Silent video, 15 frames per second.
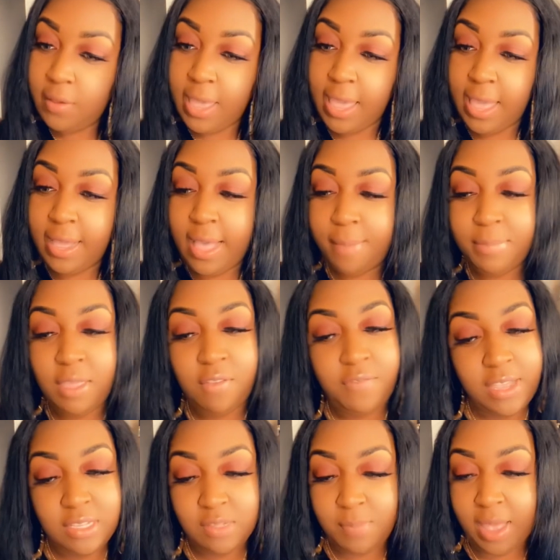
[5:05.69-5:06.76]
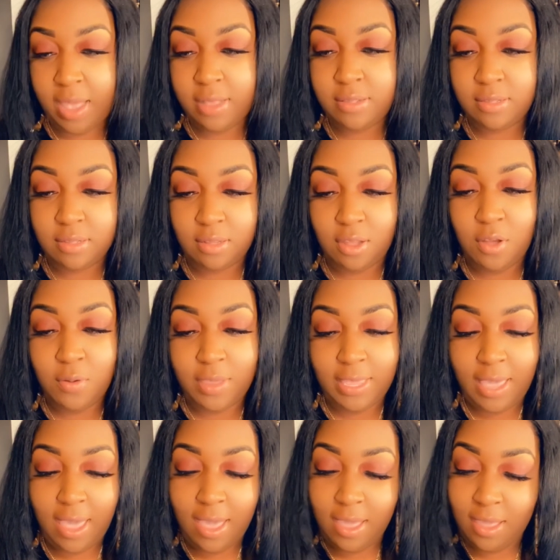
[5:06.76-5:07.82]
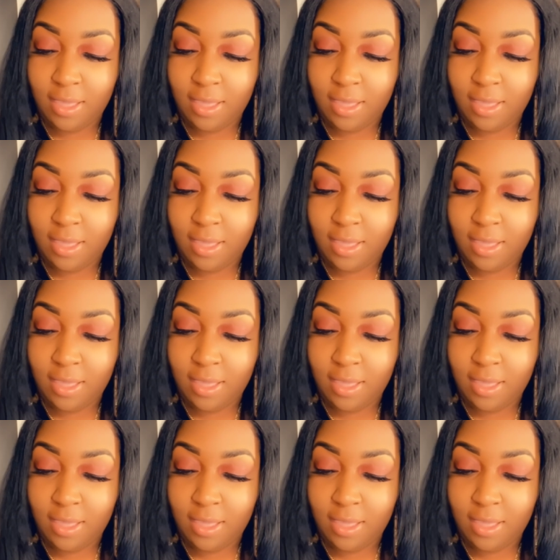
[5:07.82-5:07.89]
I got me a face mask. Okay.